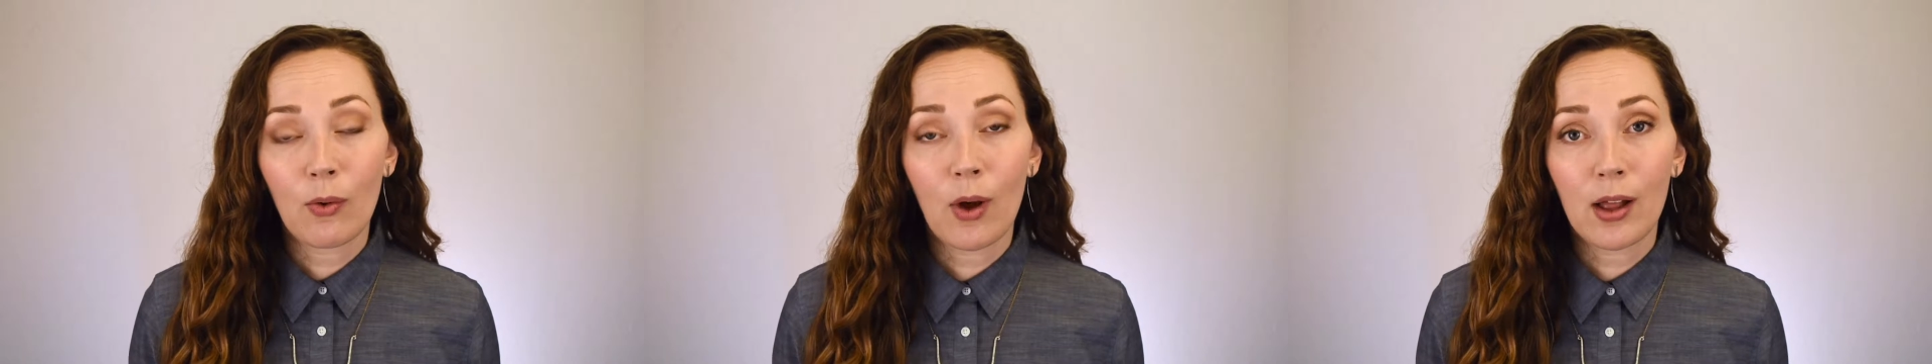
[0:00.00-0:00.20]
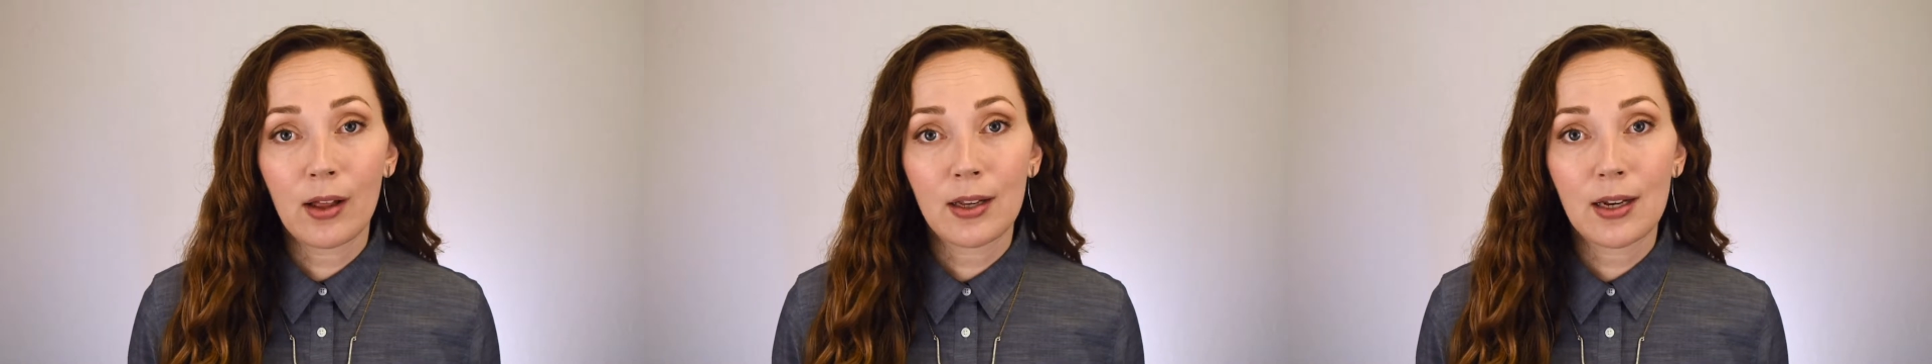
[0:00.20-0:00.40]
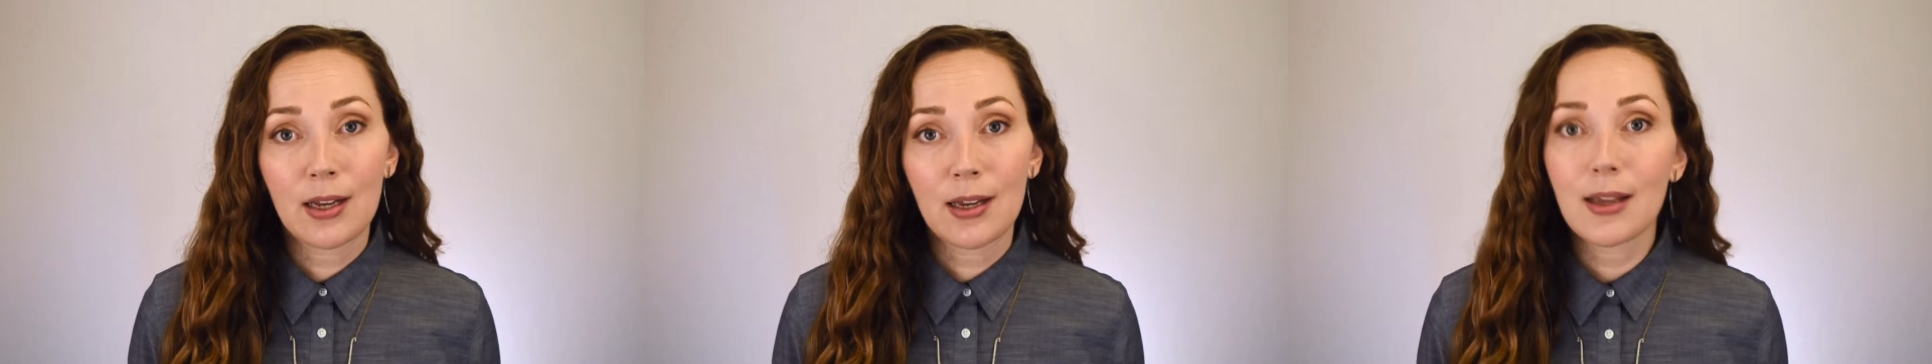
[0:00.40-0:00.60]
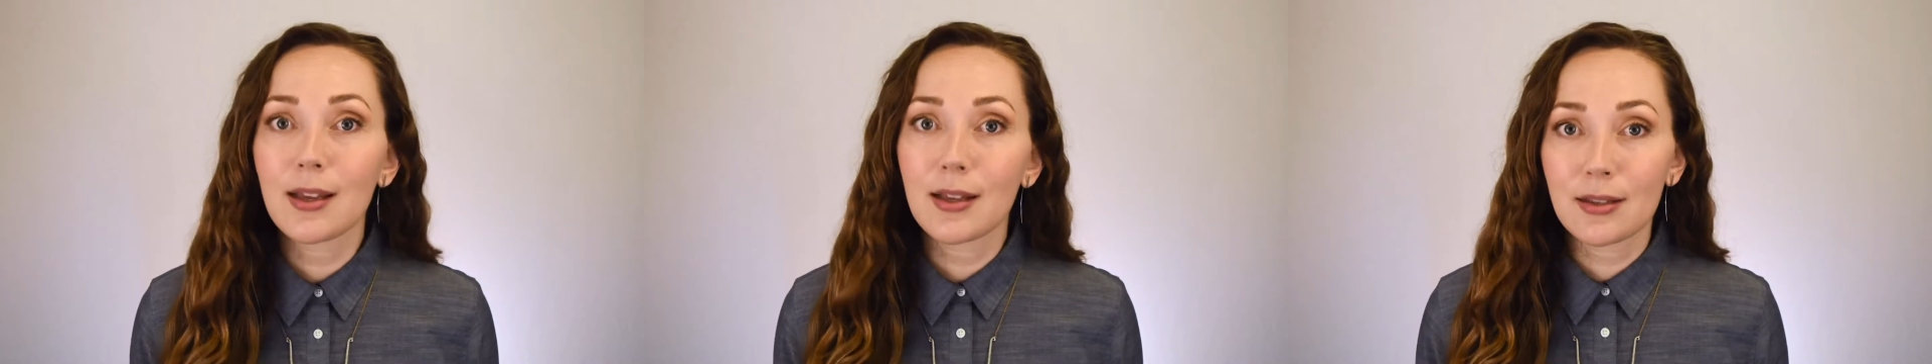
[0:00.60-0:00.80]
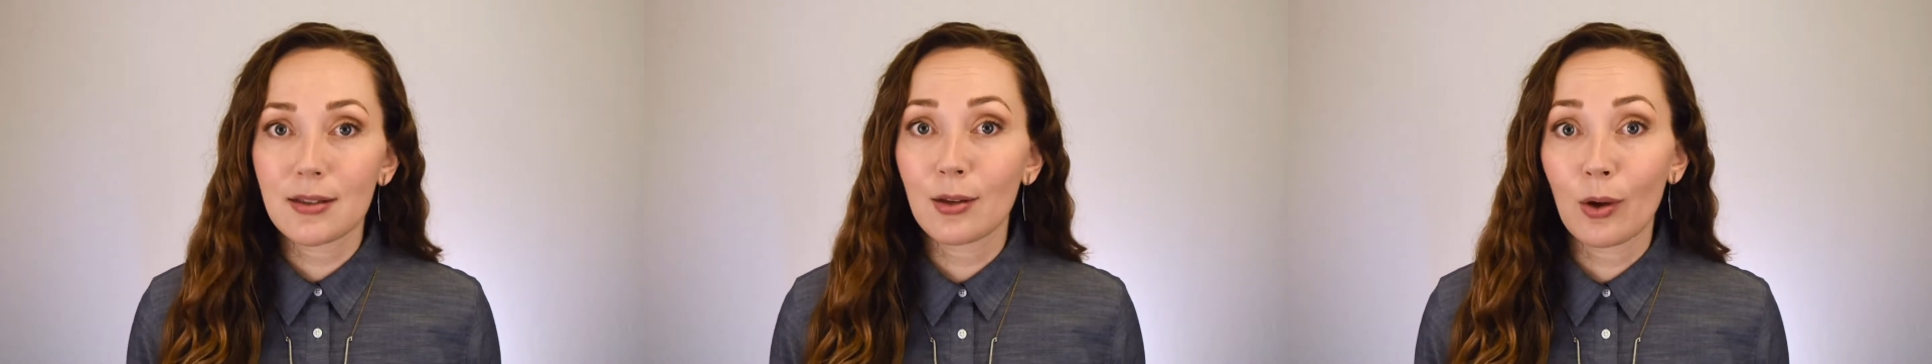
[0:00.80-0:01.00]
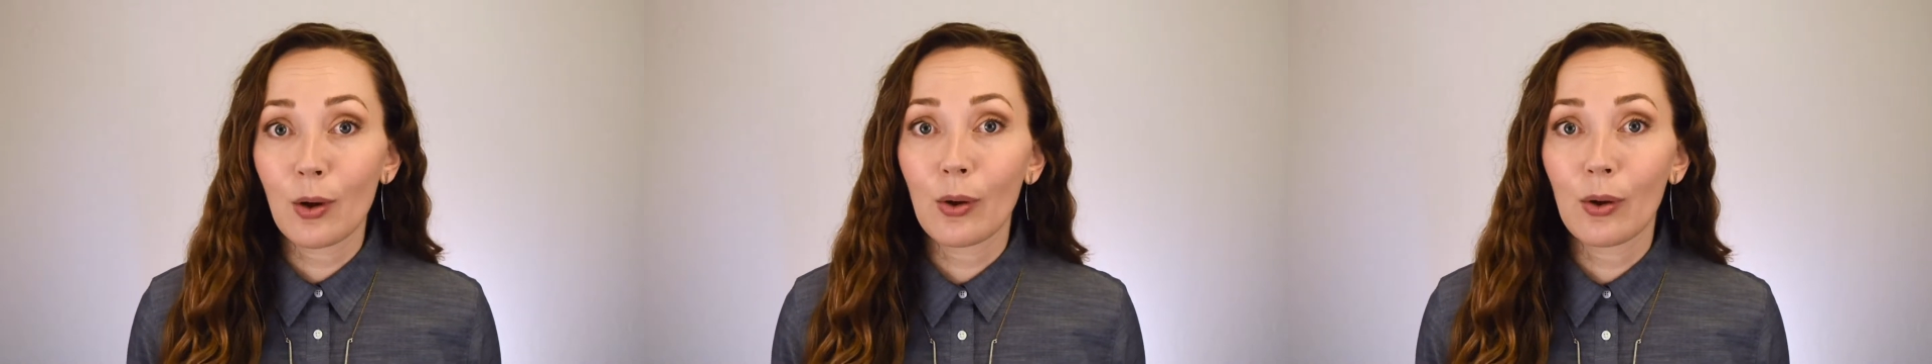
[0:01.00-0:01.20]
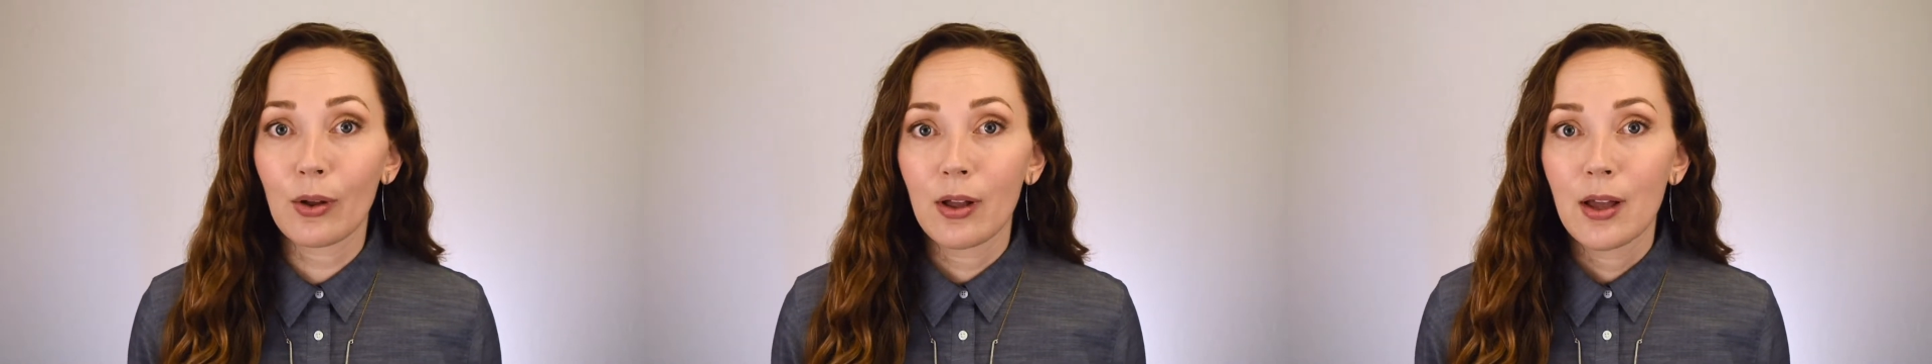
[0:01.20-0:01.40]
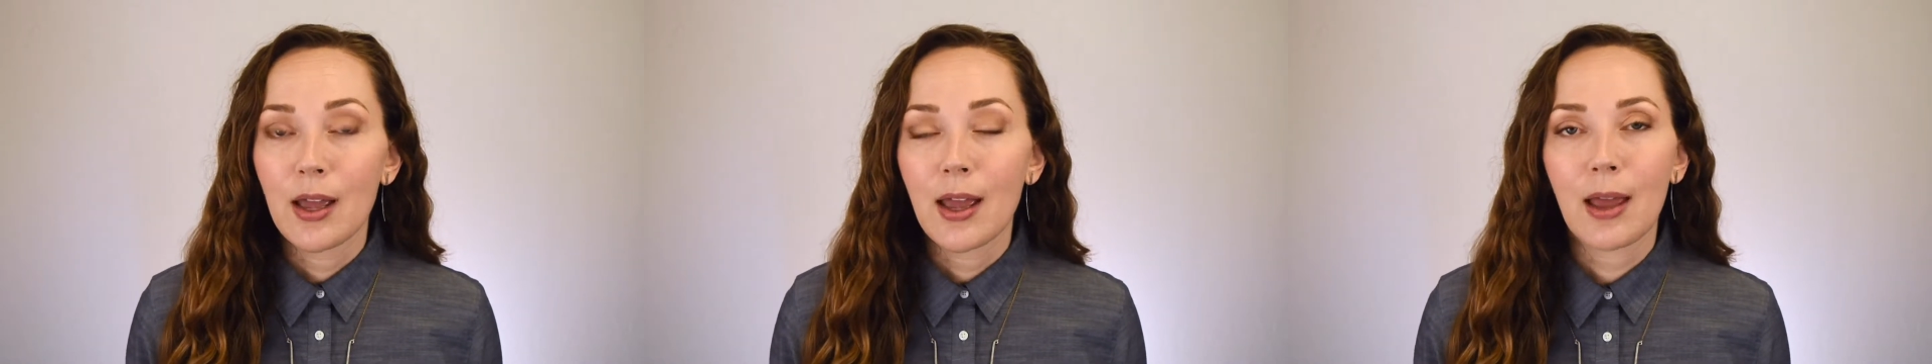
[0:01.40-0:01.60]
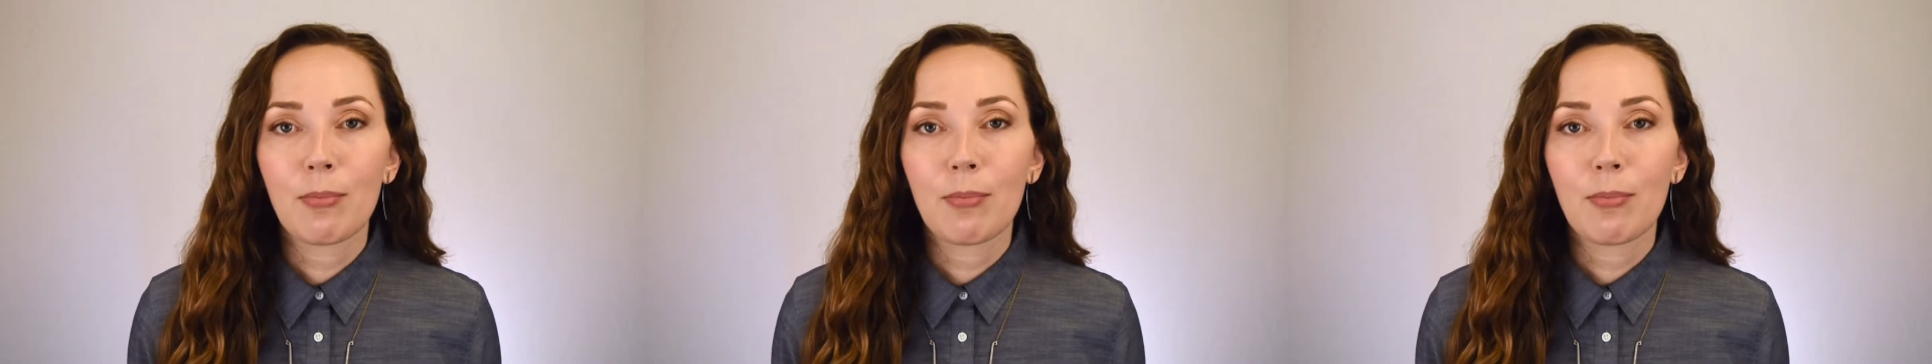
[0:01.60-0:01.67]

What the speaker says: quality is the goal